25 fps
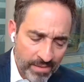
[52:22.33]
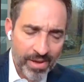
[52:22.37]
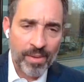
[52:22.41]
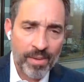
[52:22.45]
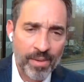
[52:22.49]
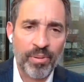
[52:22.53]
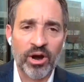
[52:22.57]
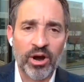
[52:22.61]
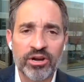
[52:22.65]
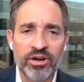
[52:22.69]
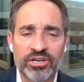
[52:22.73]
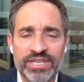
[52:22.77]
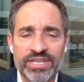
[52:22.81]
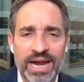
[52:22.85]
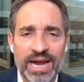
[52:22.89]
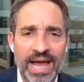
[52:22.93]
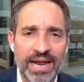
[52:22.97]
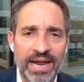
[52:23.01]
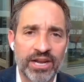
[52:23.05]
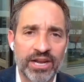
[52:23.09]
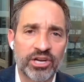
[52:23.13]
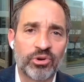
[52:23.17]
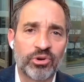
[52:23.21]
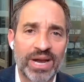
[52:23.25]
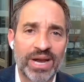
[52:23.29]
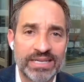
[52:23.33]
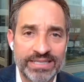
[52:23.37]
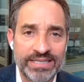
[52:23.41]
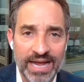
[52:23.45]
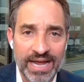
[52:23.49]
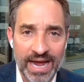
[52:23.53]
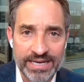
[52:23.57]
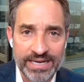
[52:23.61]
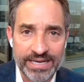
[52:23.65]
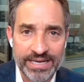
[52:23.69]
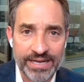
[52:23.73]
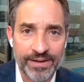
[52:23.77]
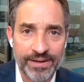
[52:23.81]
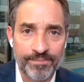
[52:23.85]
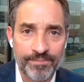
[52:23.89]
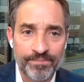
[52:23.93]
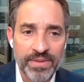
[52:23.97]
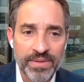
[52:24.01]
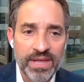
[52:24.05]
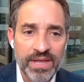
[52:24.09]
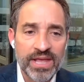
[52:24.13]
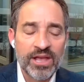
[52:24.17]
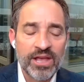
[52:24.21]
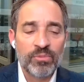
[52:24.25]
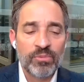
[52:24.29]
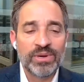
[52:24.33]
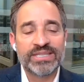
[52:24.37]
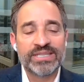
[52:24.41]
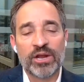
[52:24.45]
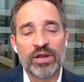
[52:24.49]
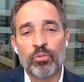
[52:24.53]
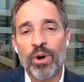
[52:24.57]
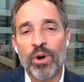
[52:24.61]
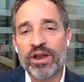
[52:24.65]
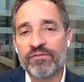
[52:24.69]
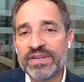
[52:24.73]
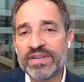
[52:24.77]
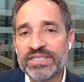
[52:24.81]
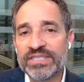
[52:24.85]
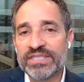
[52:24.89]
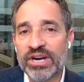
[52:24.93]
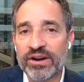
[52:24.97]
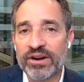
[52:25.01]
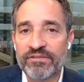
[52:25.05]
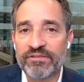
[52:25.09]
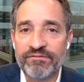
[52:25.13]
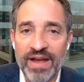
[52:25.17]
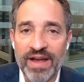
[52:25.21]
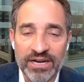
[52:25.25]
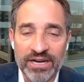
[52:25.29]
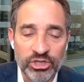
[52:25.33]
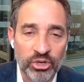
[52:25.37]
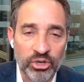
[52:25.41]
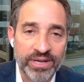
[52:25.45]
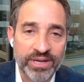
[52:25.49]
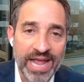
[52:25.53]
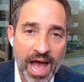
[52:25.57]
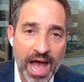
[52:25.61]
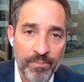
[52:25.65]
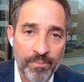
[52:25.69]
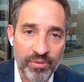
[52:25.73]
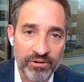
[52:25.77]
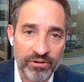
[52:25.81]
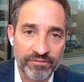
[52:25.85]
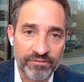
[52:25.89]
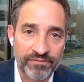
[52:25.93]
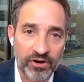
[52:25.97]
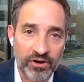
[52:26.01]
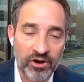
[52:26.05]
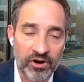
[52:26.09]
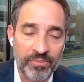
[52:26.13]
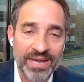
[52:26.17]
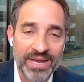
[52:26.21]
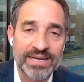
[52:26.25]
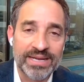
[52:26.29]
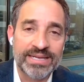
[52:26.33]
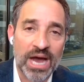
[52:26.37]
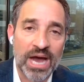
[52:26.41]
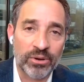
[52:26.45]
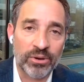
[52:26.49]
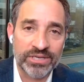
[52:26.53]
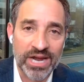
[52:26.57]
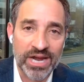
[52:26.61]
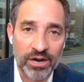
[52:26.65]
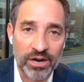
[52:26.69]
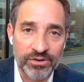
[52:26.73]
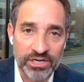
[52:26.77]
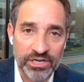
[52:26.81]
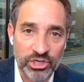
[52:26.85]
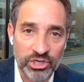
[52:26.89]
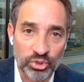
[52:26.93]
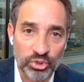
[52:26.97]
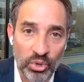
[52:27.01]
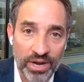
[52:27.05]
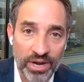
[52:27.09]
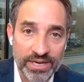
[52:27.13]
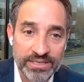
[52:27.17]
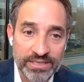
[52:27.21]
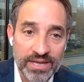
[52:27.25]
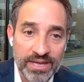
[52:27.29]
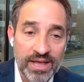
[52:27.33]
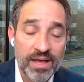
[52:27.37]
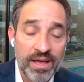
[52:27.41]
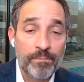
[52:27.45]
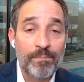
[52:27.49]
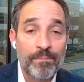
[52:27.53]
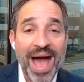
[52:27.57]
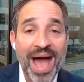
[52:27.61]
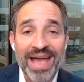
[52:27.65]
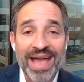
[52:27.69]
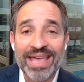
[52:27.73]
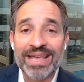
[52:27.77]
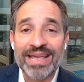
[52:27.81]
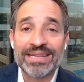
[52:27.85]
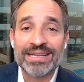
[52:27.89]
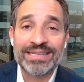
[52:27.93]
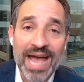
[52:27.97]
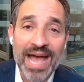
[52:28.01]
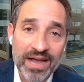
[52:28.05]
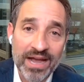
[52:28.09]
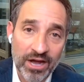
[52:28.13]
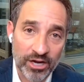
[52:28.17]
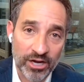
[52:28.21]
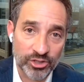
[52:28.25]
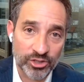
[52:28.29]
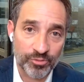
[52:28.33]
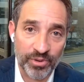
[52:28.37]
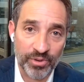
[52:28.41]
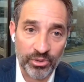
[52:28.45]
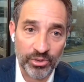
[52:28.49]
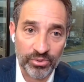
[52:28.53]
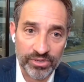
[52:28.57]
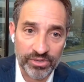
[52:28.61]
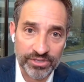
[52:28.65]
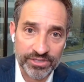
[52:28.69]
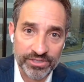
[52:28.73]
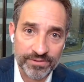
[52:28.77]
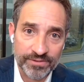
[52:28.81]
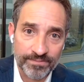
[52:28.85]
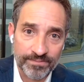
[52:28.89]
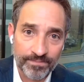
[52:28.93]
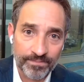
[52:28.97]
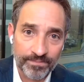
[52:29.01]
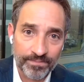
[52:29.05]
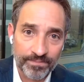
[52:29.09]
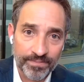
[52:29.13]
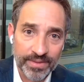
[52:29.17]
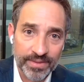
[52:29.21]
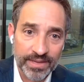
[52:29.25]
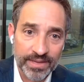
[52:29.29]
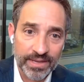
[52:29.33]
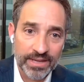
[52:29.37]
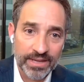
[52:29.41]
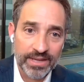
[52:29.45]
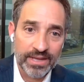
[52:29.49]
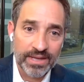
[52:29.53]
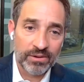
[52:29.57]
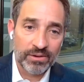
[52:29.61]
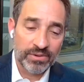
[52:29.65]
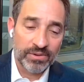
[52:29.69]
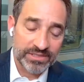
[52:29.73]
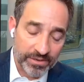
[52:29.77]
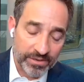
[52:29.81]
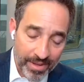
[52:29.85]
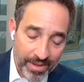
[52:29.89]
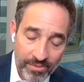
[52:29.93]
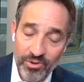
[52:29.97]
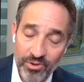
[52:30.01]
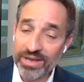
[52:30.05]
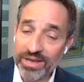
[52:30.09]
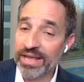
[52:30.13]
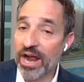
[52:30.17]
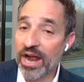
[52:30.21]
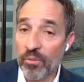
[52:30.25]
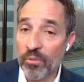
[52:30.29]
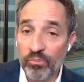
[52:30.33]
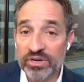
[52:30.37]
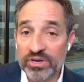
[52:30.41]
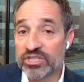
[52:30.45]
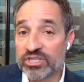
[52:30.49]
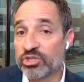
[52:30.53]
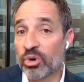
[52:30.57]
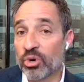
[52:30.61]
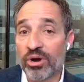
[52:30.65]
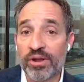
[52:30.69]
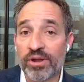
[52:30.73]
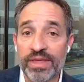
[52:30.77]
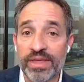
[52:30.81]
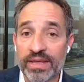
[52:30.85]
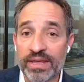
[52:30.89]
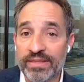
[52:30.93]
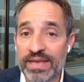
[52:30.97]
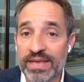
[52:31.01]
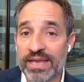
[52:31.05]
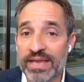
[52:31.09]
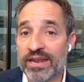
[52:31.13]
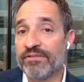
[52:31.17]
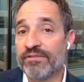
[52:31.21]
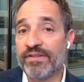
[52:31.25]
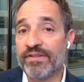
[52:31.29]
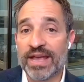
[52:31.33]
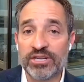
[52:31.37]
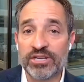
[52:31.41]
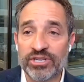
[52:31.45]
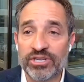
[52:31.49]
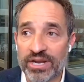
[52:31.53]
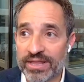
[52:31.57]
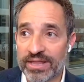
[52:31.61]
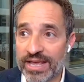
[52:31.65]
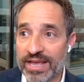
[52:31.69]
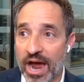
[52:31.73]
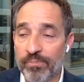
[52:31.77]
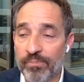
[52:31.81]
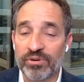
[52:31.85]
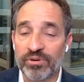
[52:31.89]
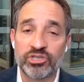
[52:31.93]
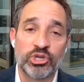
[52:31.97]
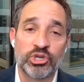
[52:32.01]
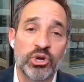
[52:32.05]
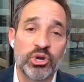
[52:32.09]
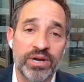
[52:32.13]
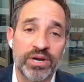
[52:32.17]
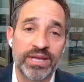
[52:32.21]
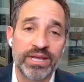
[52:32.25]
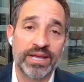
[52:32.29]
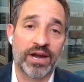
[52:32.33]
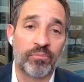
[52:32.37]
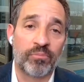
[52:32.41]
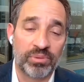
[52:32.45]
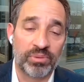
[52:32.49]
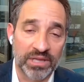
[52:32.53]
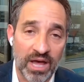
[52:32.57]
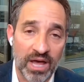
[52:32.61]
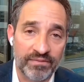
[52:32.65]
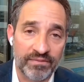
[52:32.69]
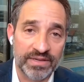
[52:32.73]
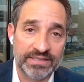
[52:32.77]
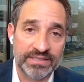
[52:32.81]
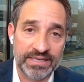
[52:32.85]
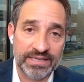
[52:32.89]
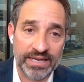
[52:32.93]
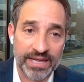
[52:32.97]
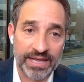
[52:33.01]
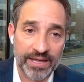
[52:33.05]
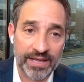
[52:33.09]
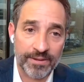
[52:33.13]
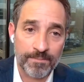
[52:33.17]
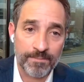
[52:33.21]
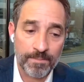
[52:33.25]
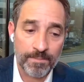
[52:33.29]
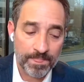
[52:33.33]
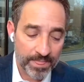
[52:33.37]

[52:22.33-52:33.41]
my partners and I had a crazy idea. We said, what if we start a venture capital firm in downtown Detroit, backing tech entrepreneurs? So maybe we can help restore the innovation and the opportunity in our beloved city.